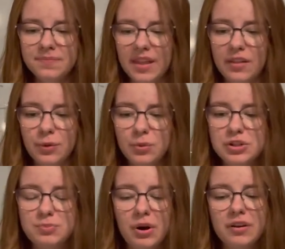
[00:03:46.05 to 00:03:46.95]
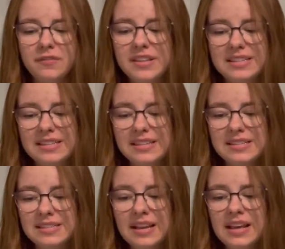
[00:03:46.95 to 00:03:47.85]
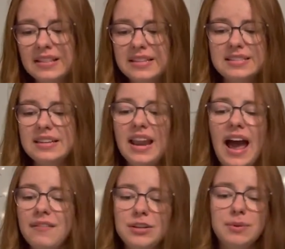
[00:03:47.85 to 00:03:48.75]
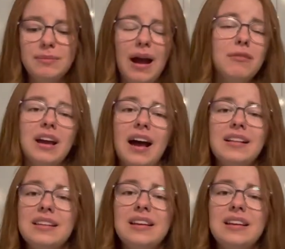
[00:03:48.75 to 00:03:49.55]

And the worst part of this is, this didn't have to be my reality.